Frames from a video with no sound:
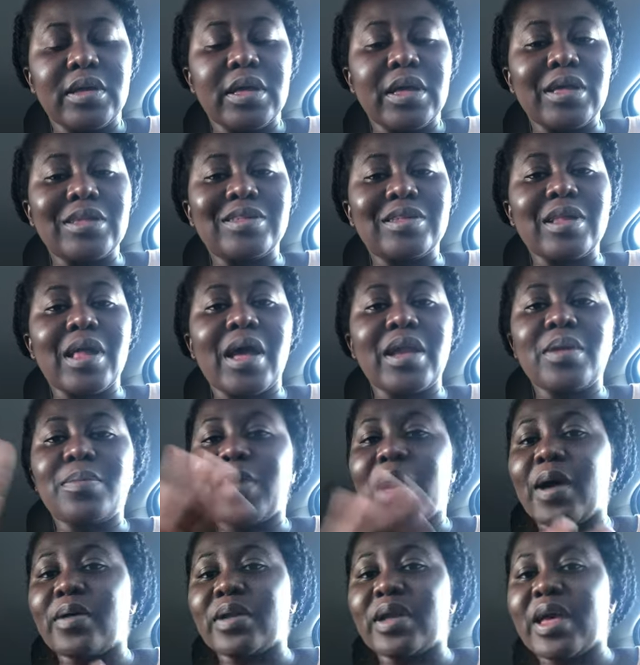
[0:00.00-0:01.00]
It's not
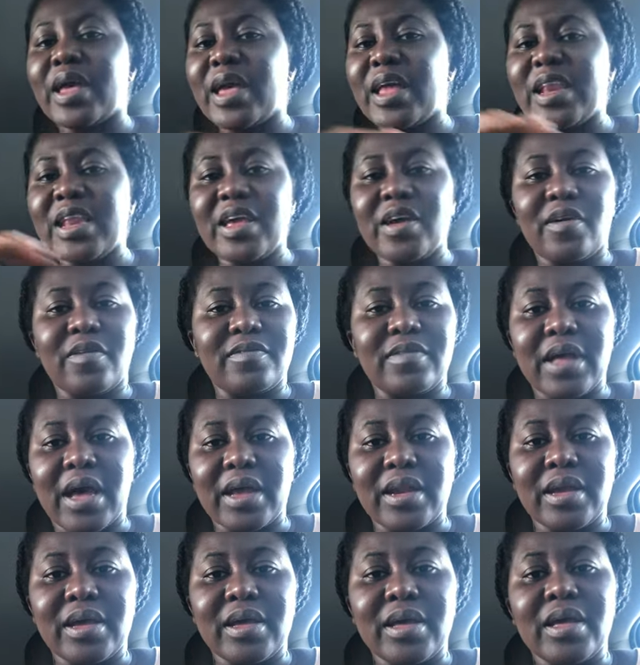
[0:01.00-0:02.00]
about any of
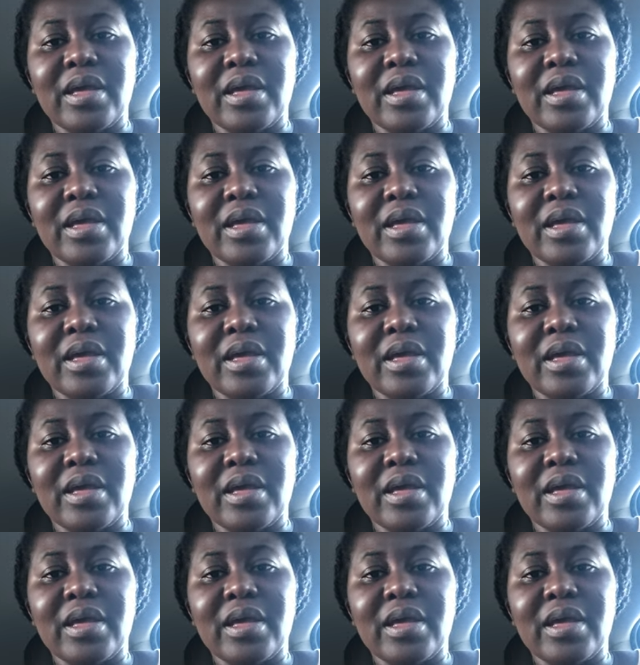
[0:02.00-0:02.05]
that.